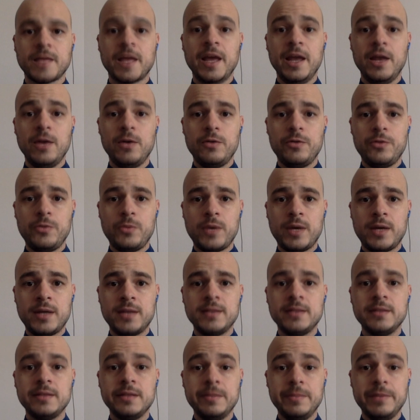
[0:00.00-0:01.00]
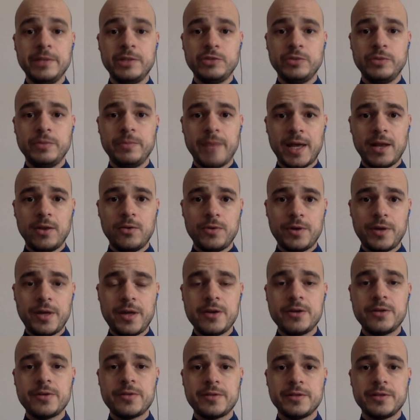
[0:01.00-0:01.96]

Hello everyone, Dimitri Mello here,